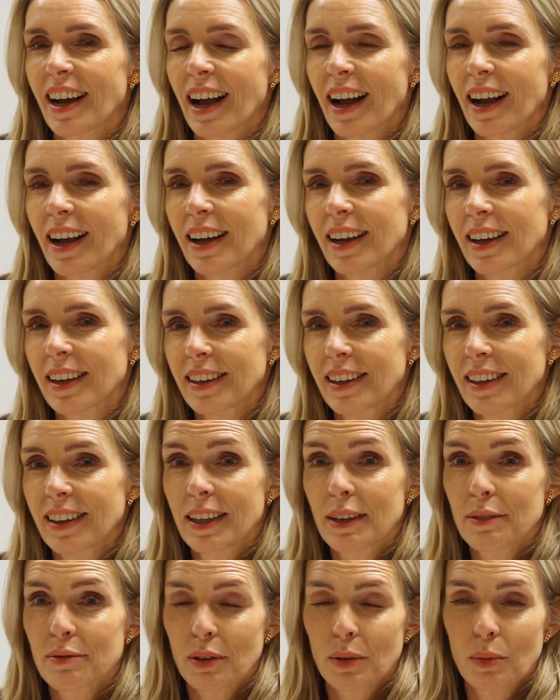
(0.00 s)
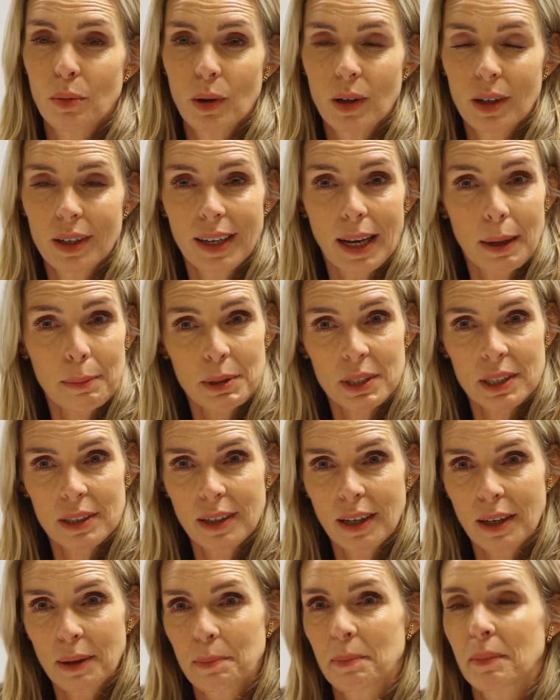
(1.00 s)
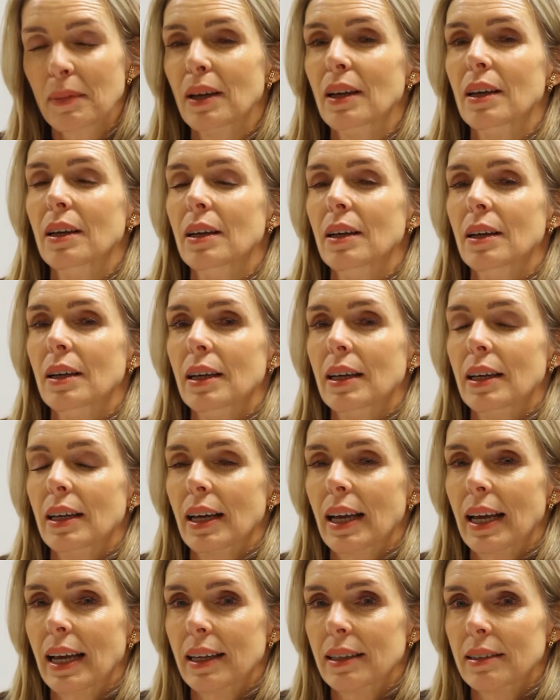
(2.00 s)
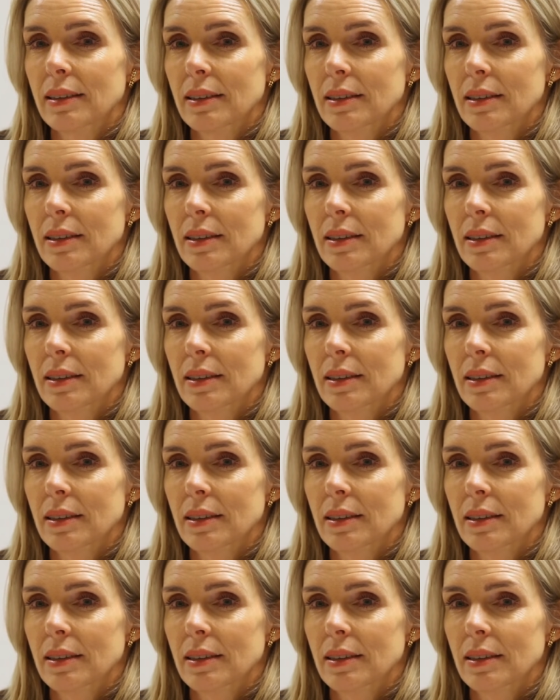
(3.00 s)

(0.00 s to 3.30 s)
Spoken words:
I live and work in Amsterdam. And